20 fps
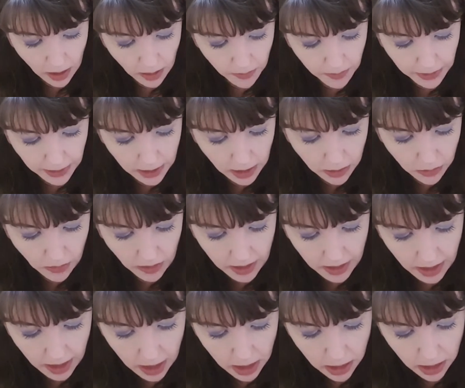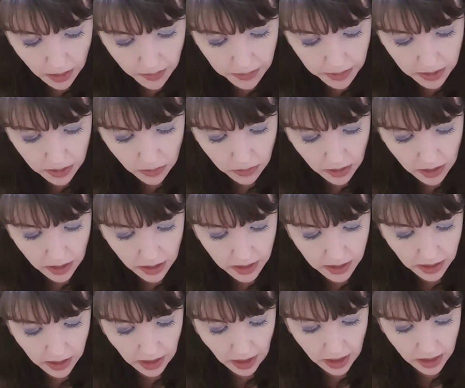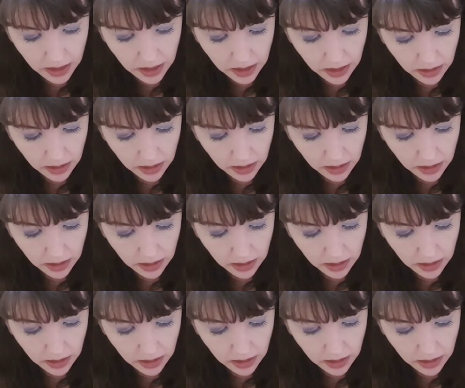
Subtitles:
because when I shop at the world gets